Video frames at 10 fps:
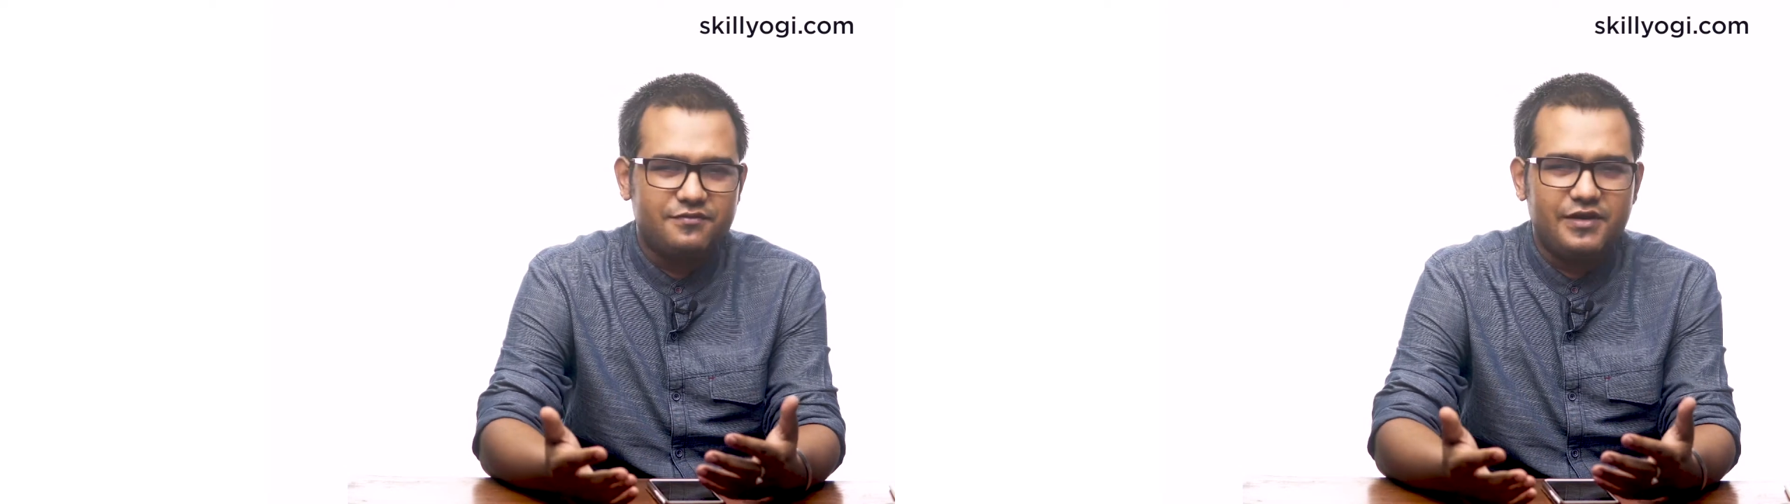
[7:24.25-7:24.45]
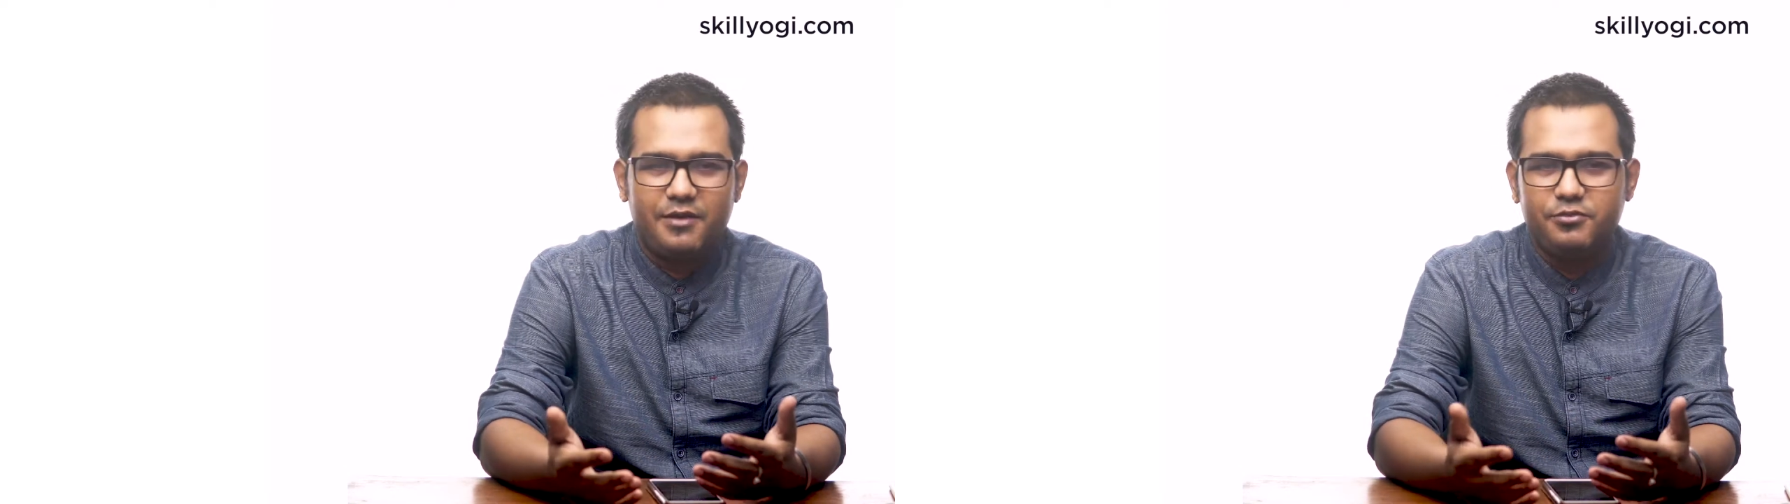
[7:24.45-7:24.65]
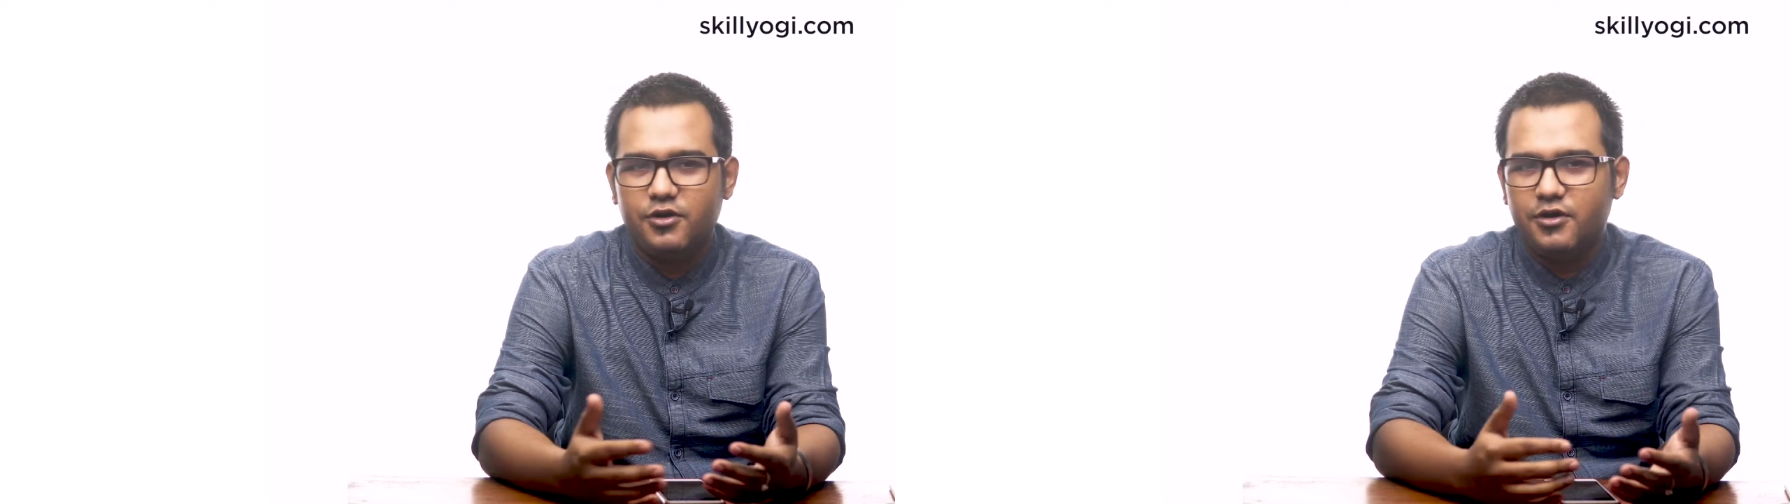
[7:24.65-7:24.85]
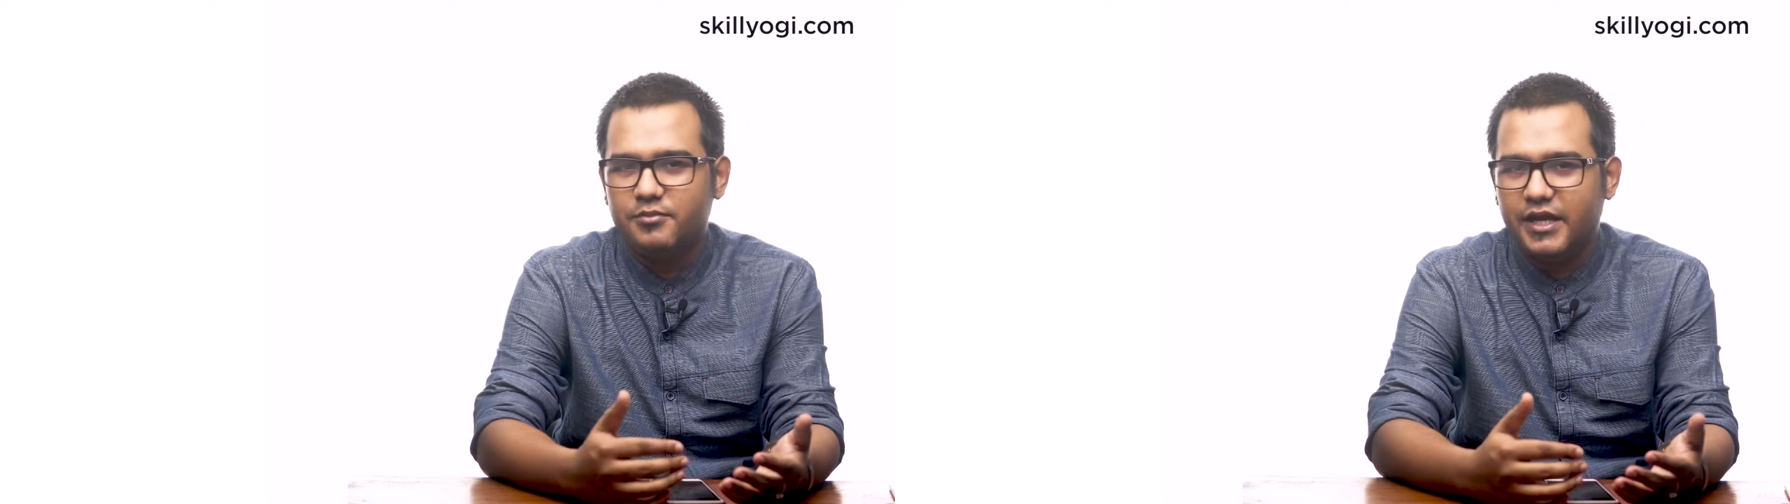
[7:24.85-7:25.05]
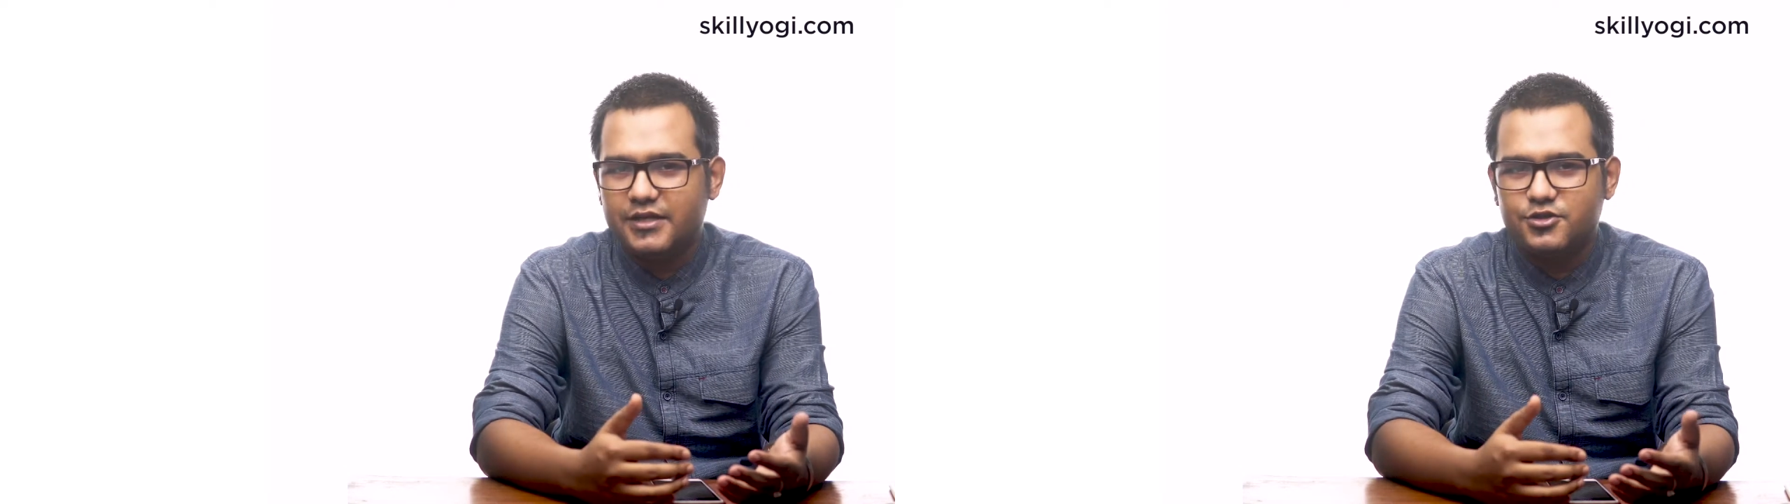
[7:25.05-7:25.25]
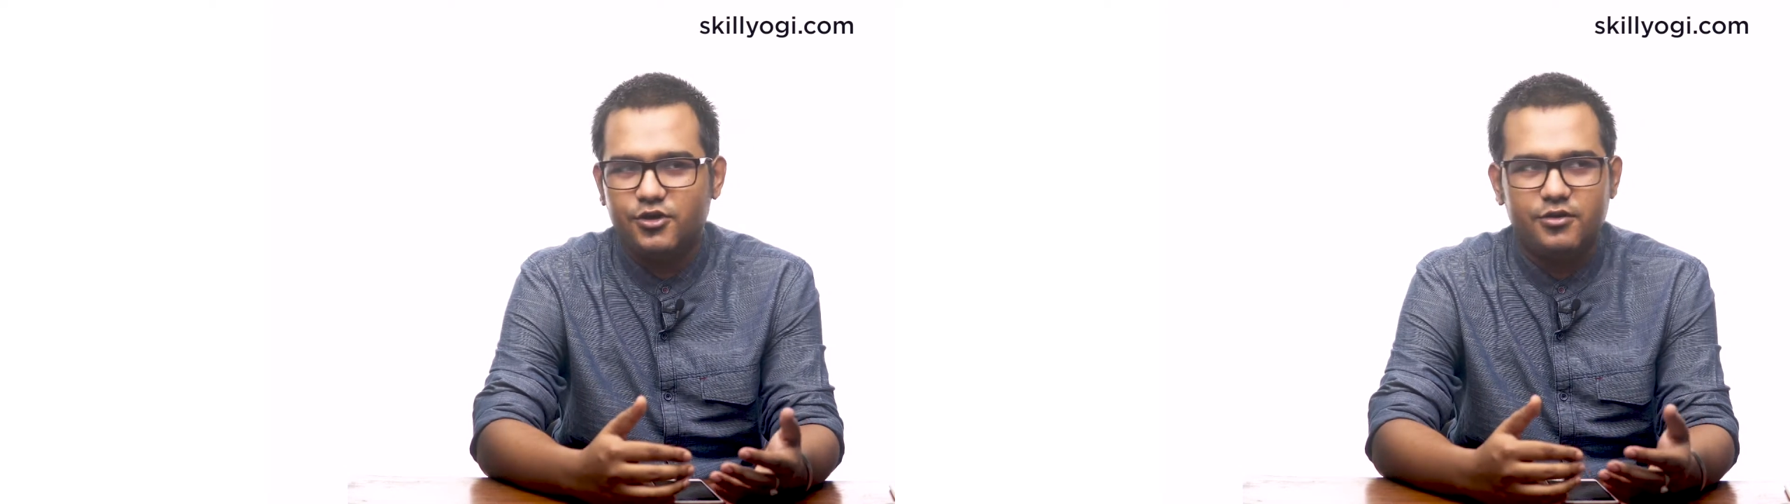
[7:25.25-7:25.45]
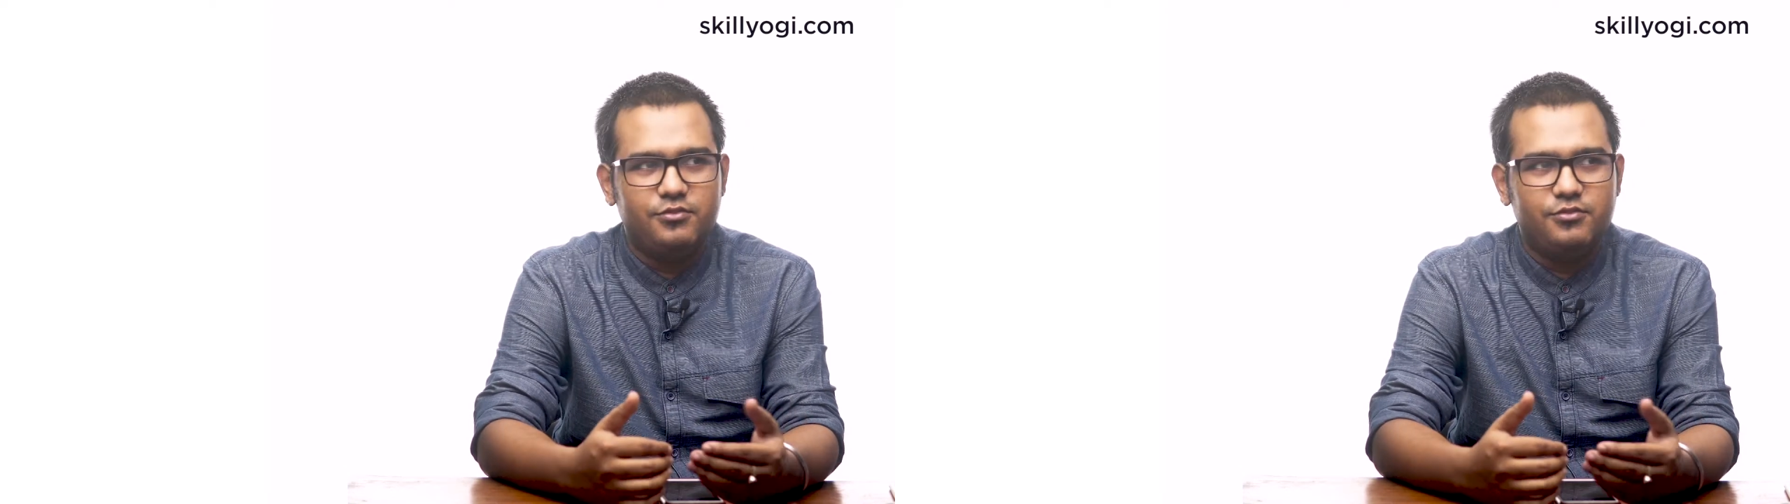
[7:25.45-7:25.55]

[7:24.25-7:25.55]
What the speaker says: laptop, desktop,